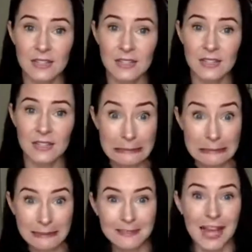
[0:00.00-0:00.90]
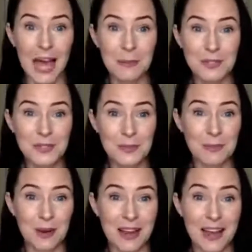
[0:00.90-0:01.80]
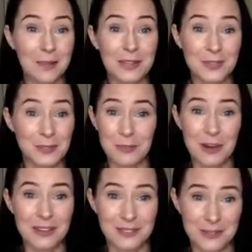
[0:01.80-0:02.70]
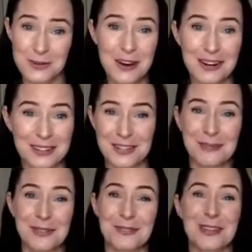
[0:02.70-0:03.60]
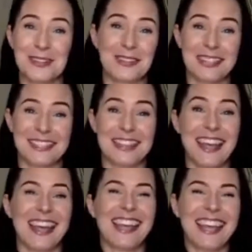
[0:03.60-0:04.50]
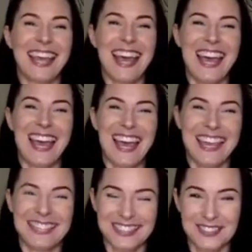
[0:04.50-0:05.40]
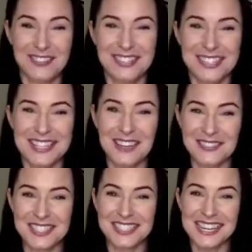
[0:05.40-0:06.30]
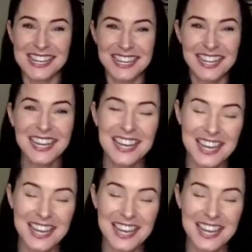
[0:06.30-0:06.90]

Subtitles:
So I'll be as surprised as you are in terms of what they're going to say. So we'll just have to see.